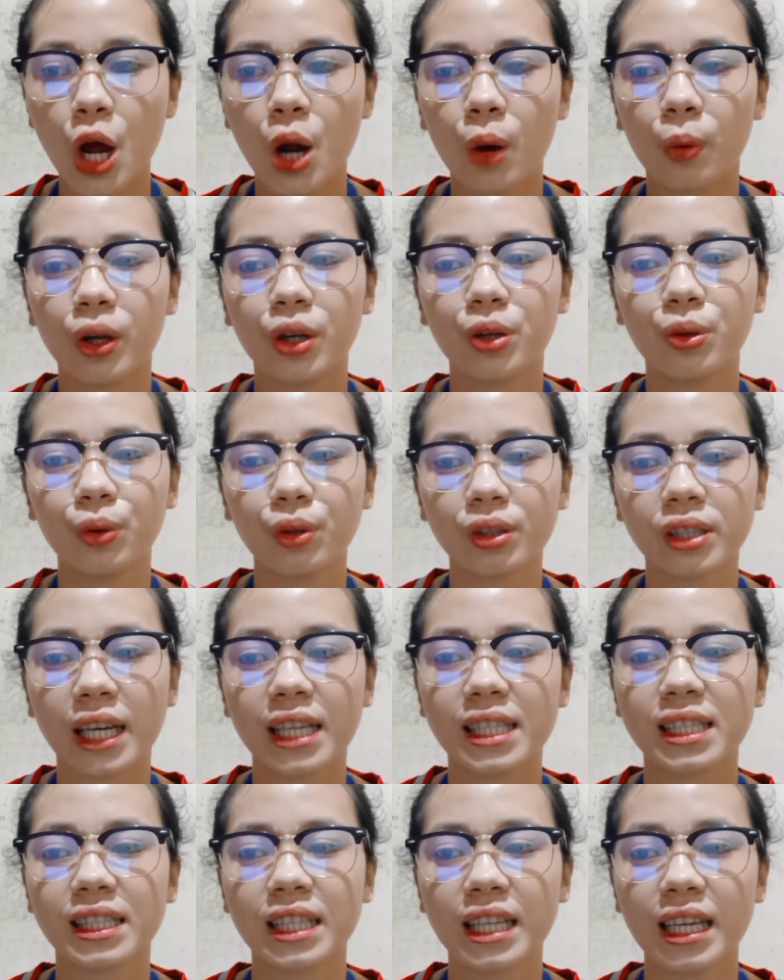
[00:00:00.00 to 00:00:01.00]

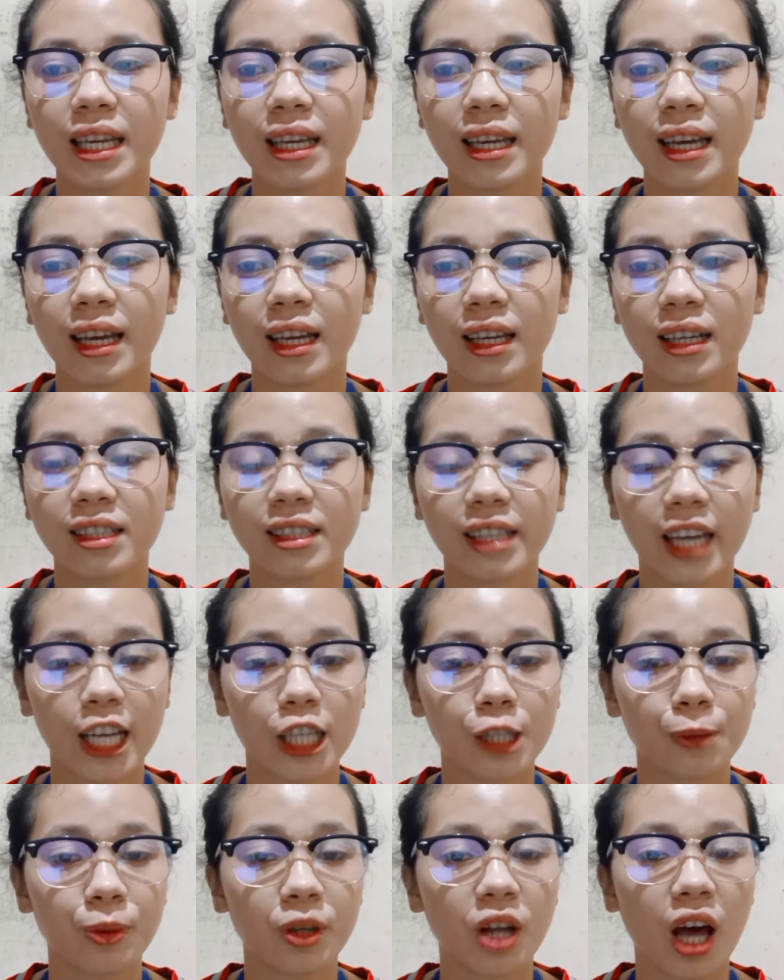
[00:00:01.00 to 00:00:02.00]
reduces TSH
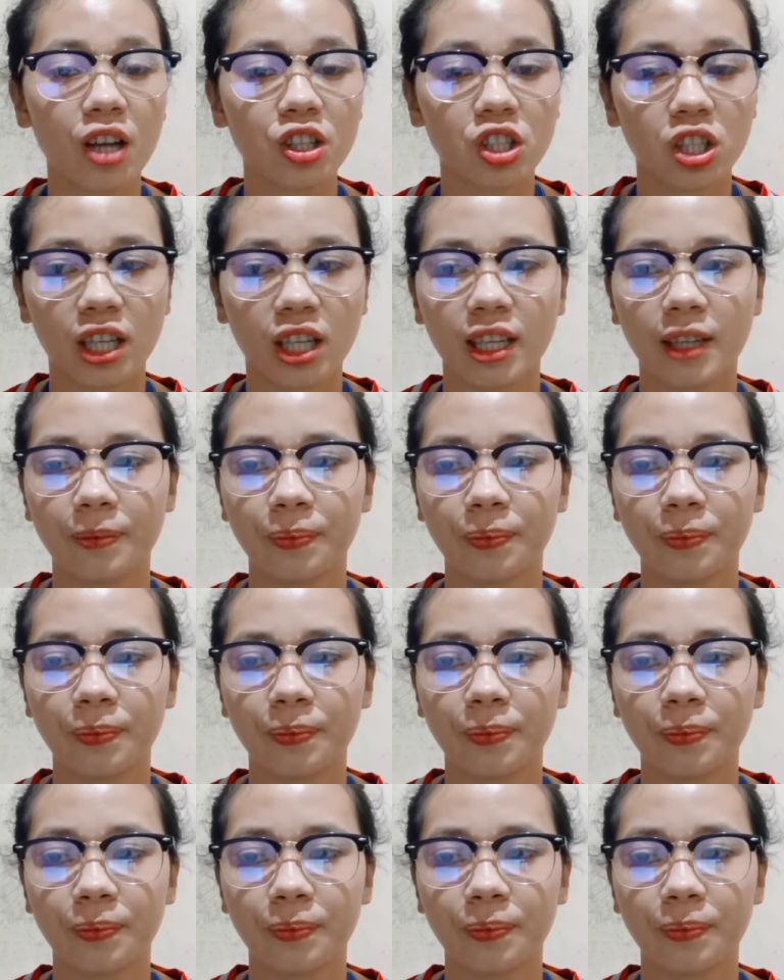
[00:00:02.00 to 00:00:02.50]
production,